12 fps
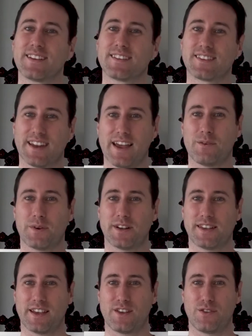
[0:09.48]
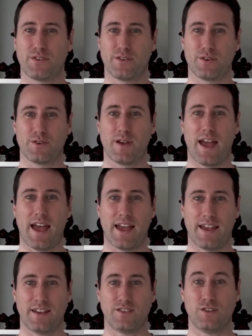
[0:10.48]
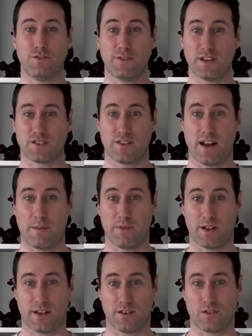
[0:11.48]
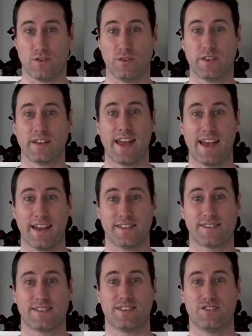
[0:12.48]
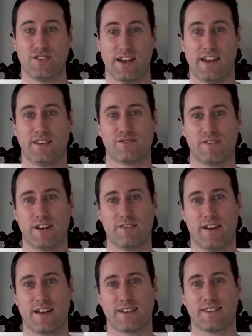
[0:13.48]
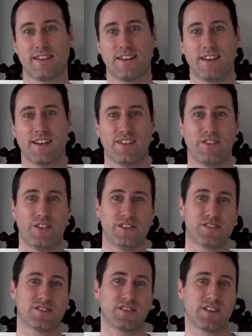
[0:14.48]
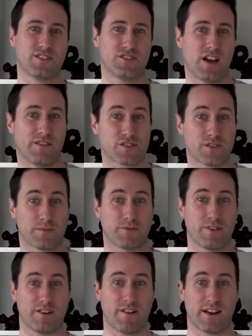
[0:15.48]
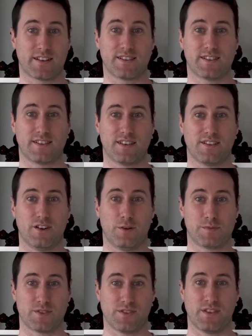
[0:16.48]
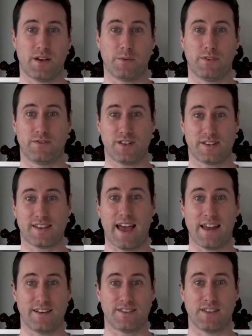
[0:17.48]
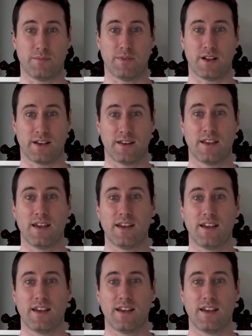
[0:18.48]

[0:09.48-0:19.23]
Today I want to take you through a new feature in our plugin called the Enhanced JS Redirect. This JavaScript redirect option that we've just added to the plugin,